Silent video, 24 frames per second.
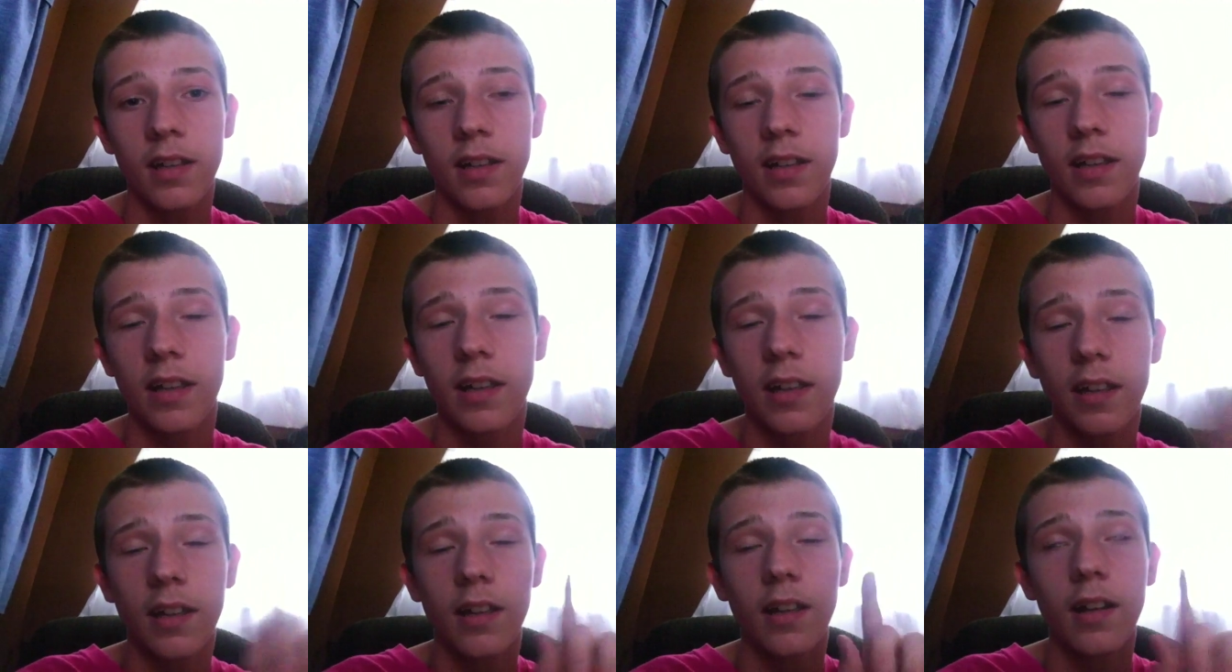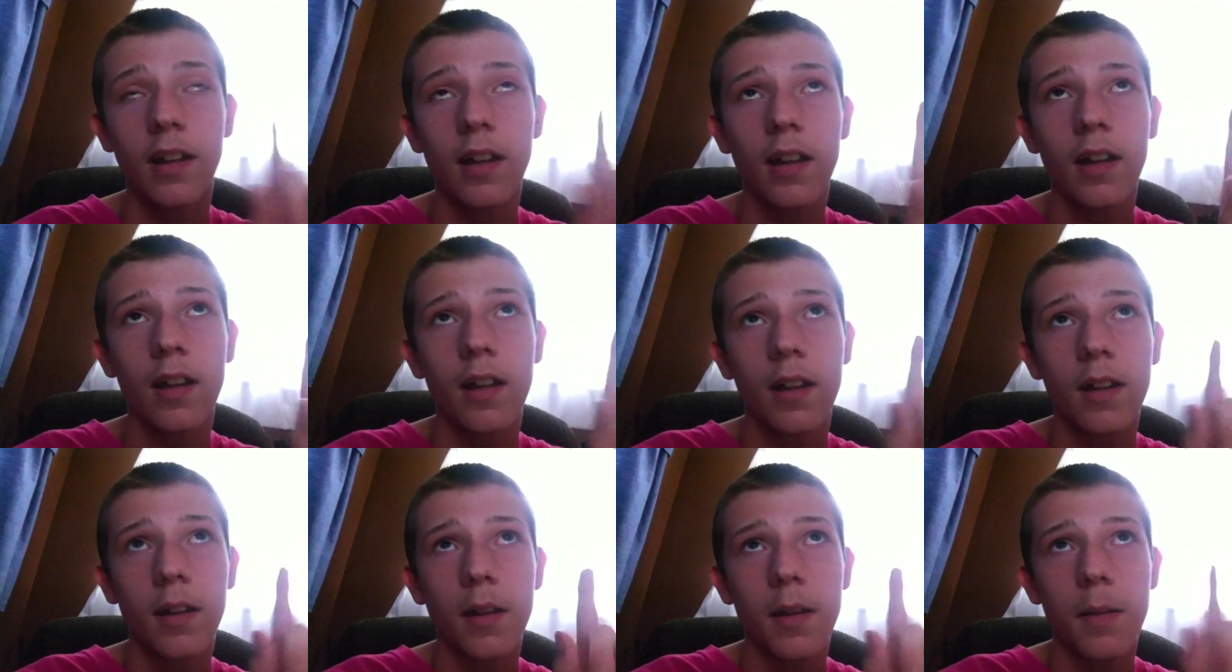he
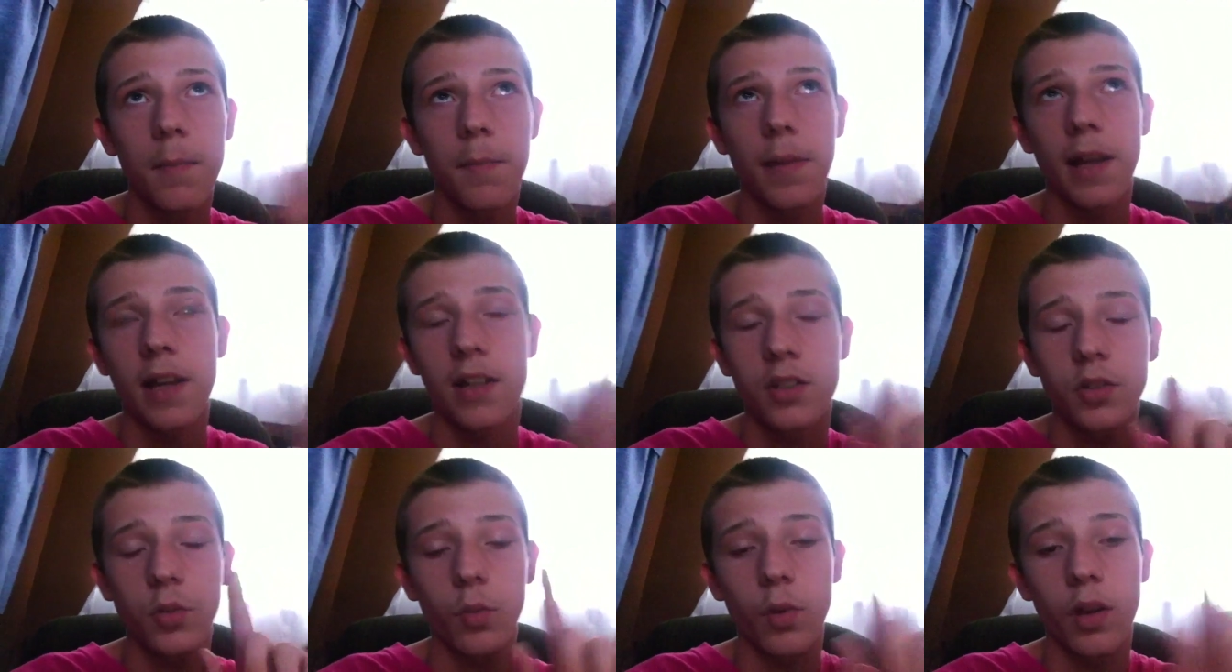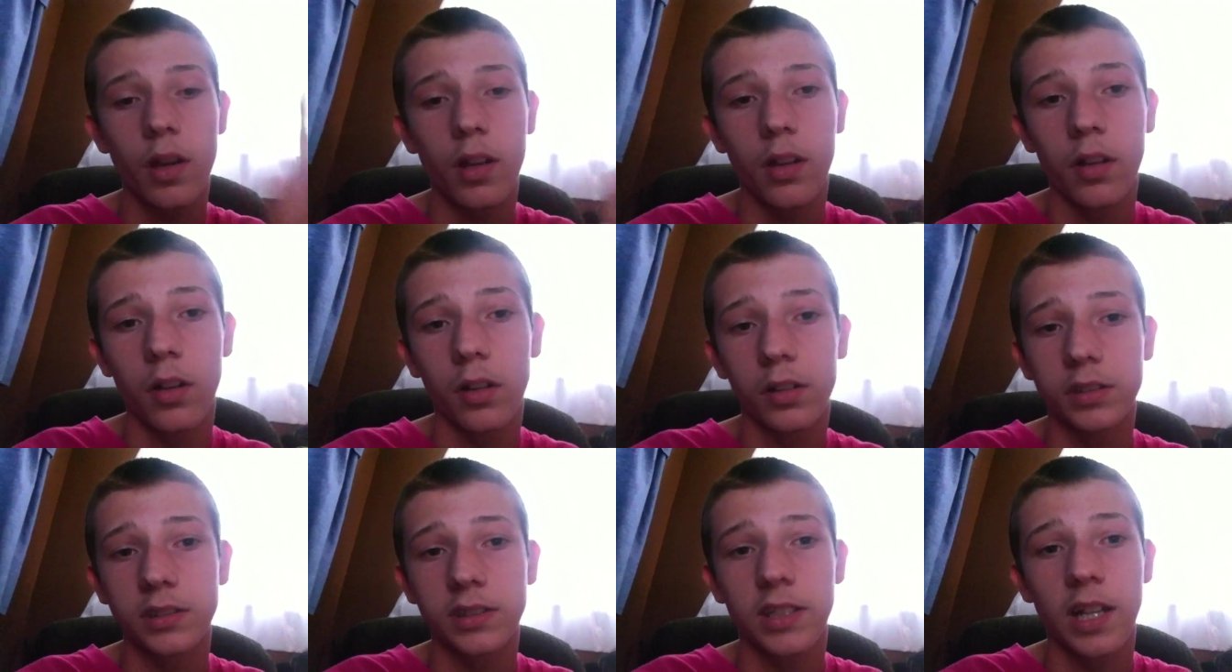passed away a
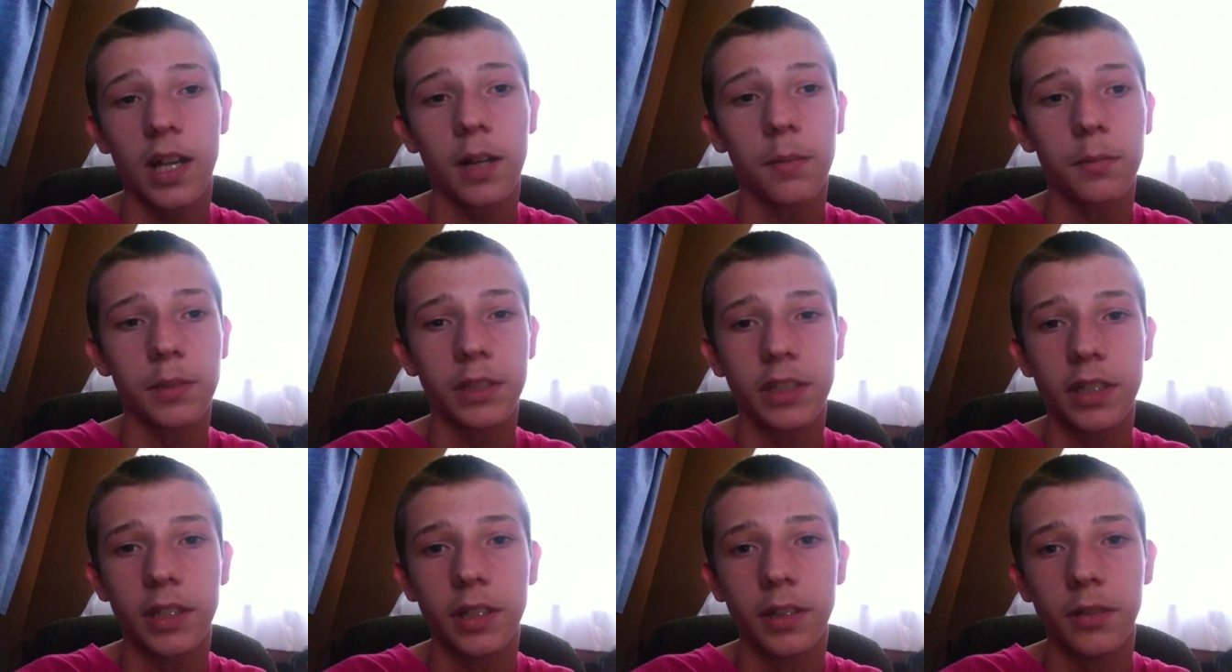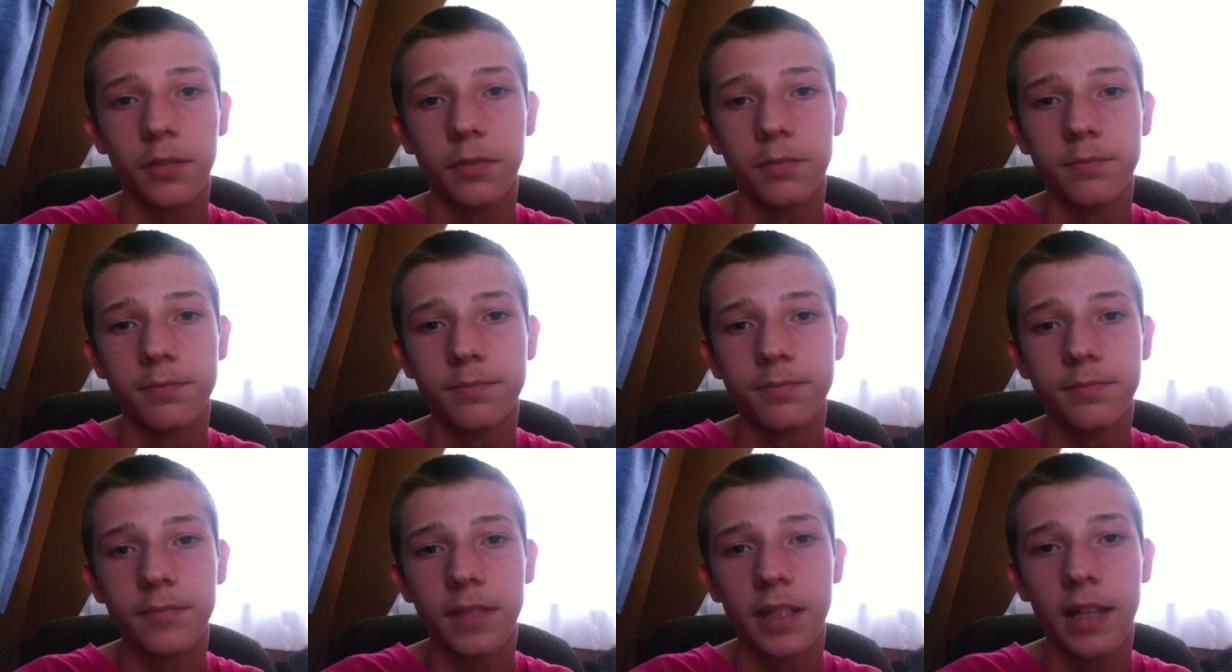long time ago,
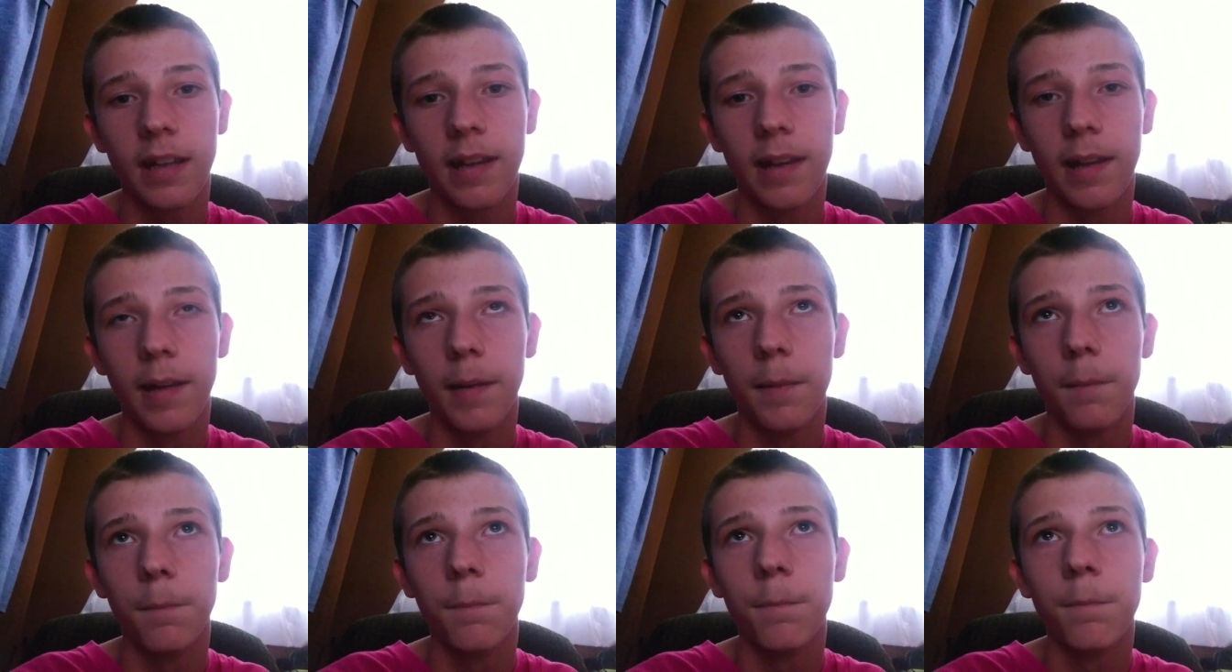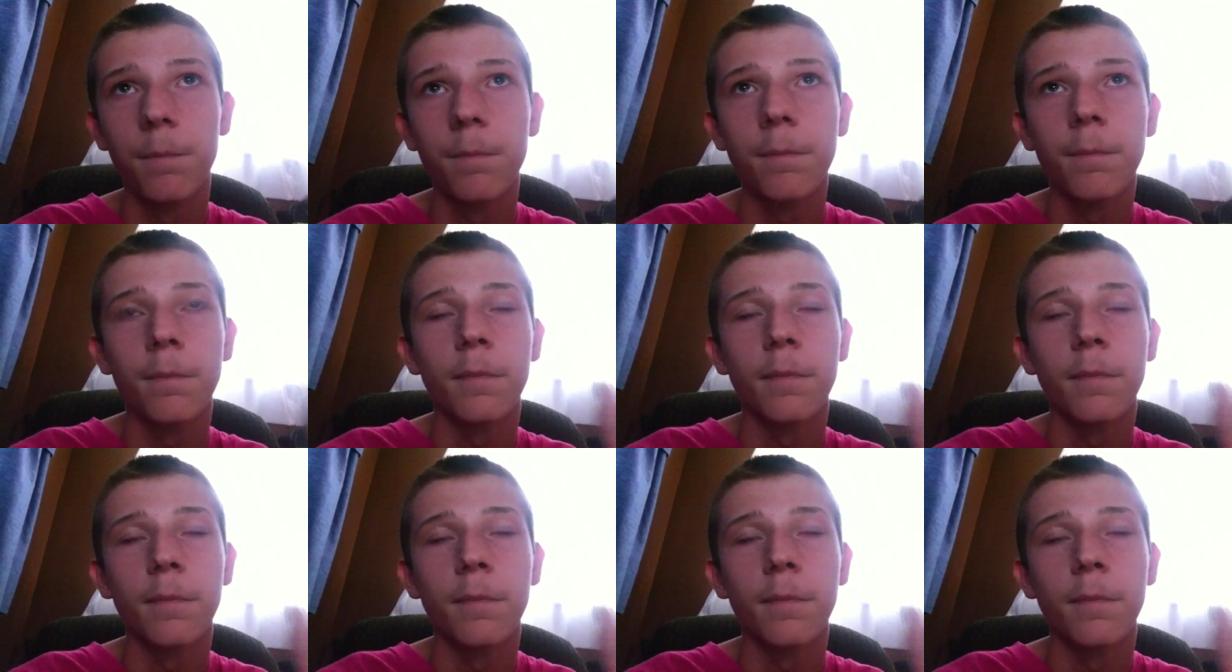and